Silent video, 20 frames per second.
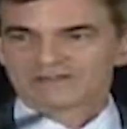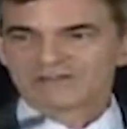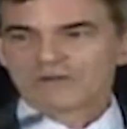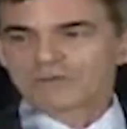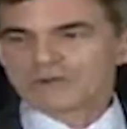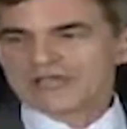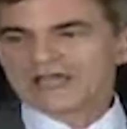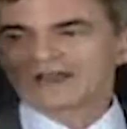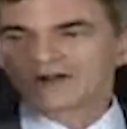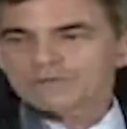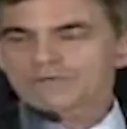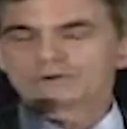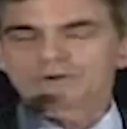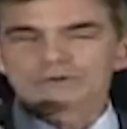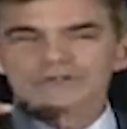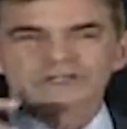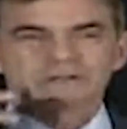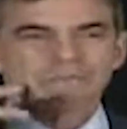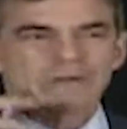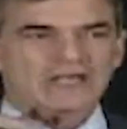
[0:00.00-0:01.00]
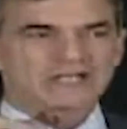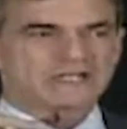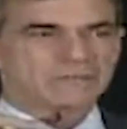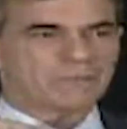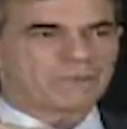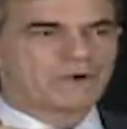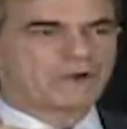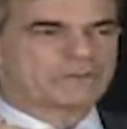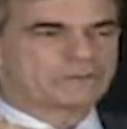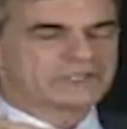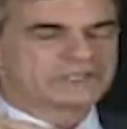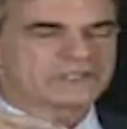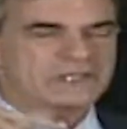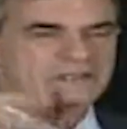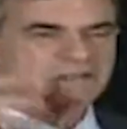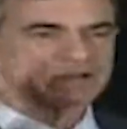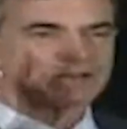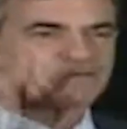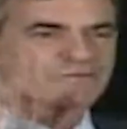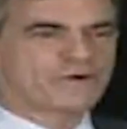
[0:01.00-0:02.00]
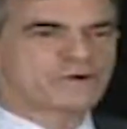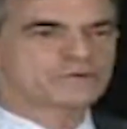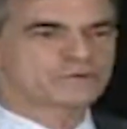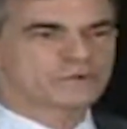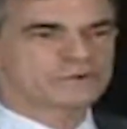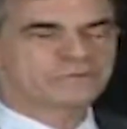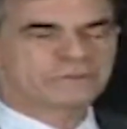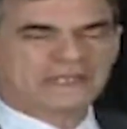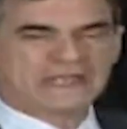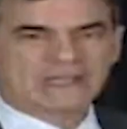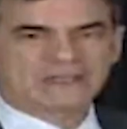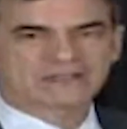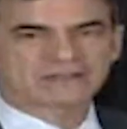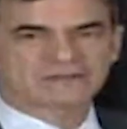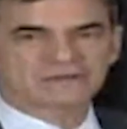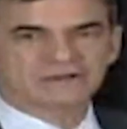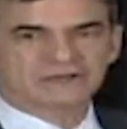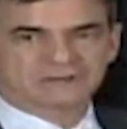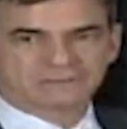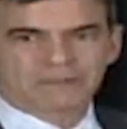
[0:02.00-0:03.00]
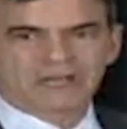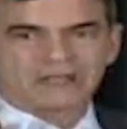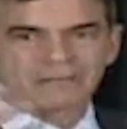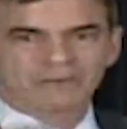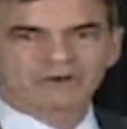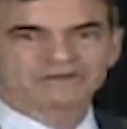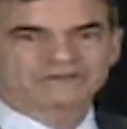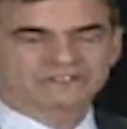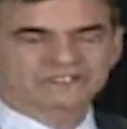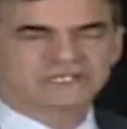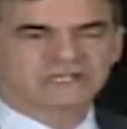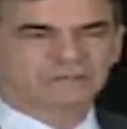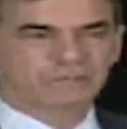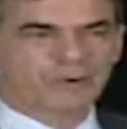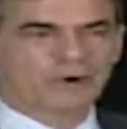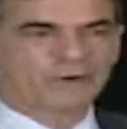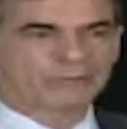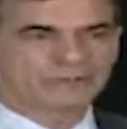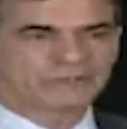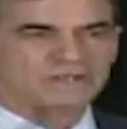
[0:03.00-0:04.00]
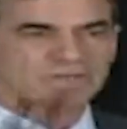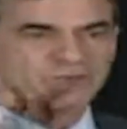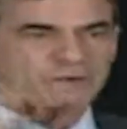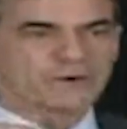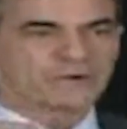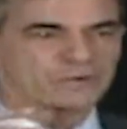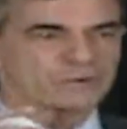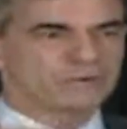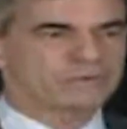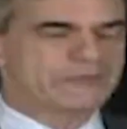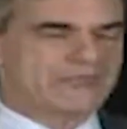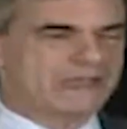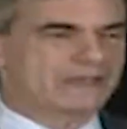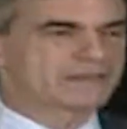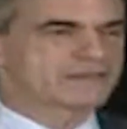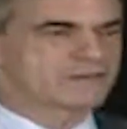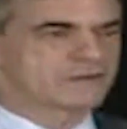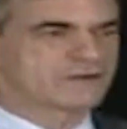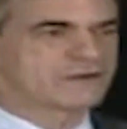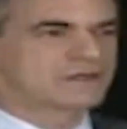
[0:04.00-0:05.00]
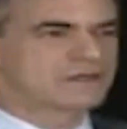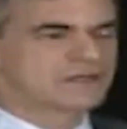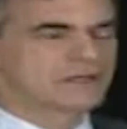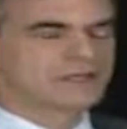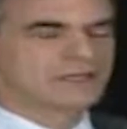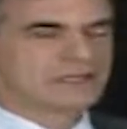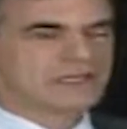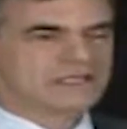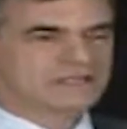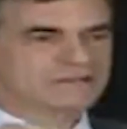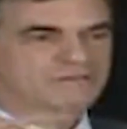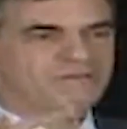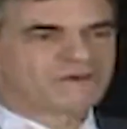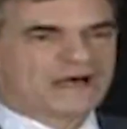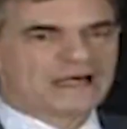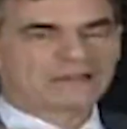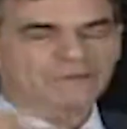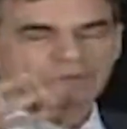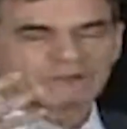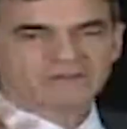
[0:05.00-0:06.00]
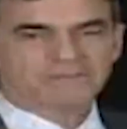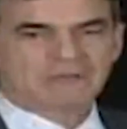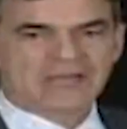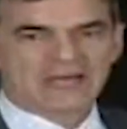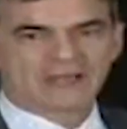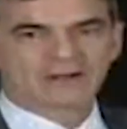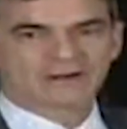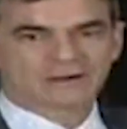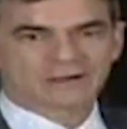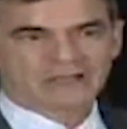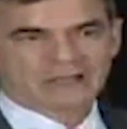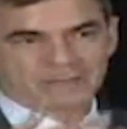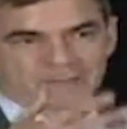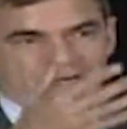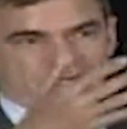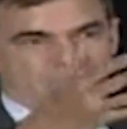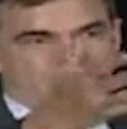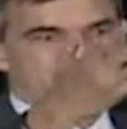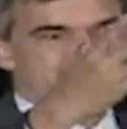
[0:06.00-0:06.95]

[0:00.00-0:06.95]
So we had a rule in my department that the phone would be answered, in my emergency department, the phone would be answered in the following manner. I'm going to